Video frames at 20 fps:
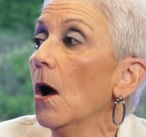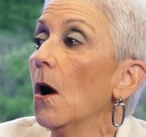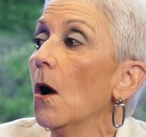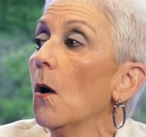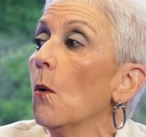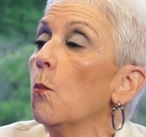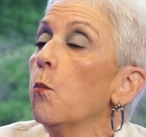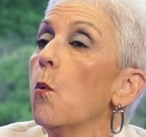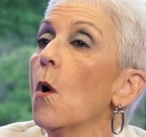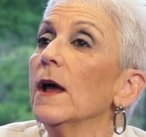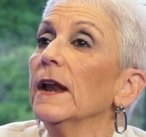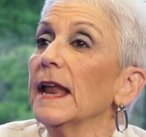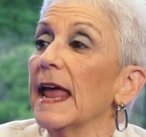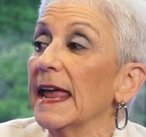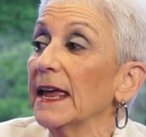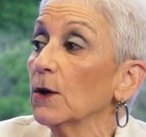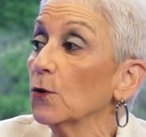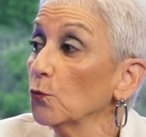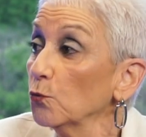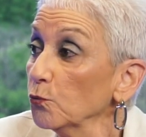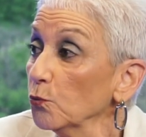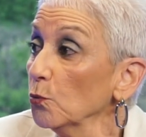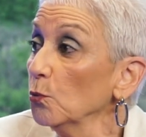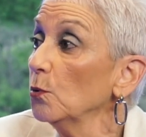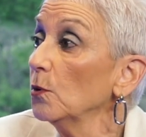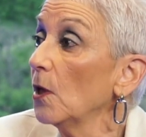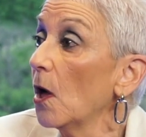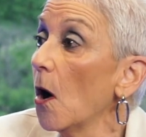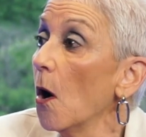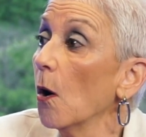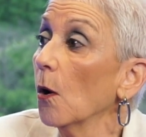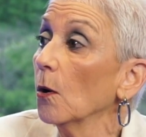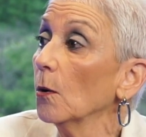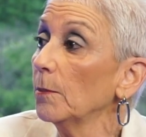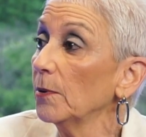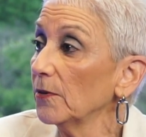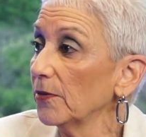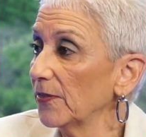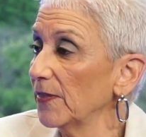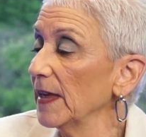What a cruel,
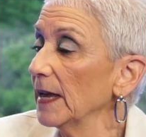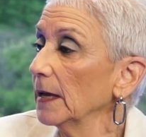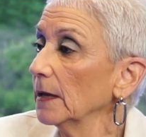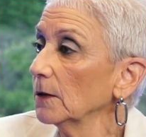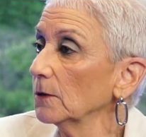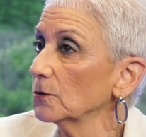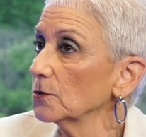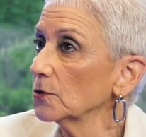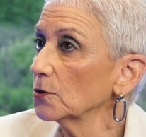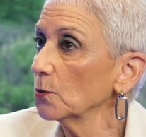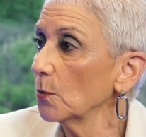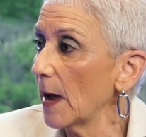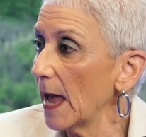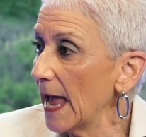horrible thing to